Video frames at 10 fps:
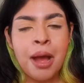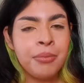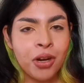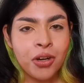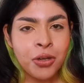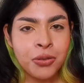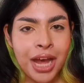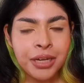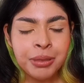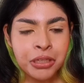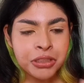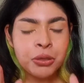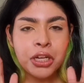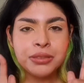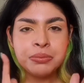I'm not gonna do that because you
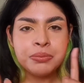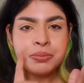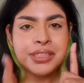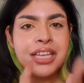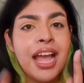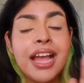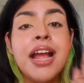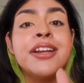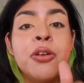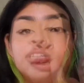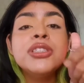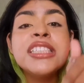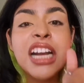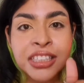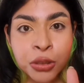gotta... I know you just
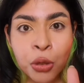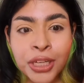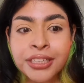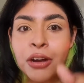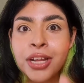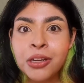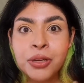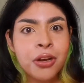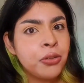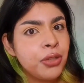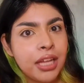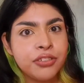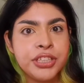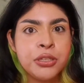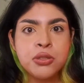started scrolling down and looking onto the other
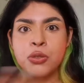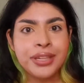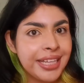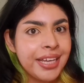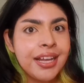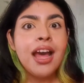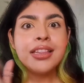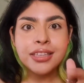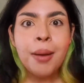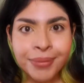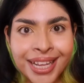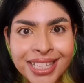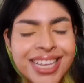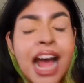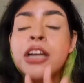videos to click the
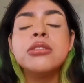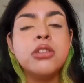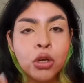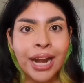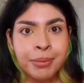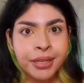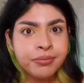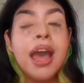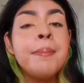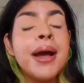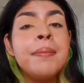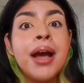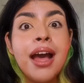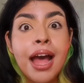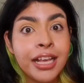thumbnails. Yeah, look at me. Up,
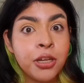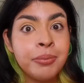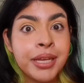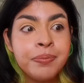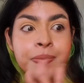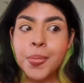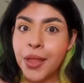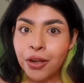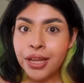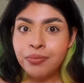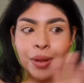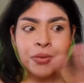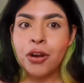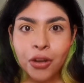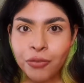eyes on me. Okay? I'm
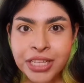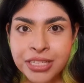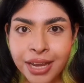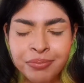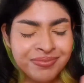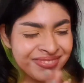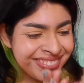not gonna waste time.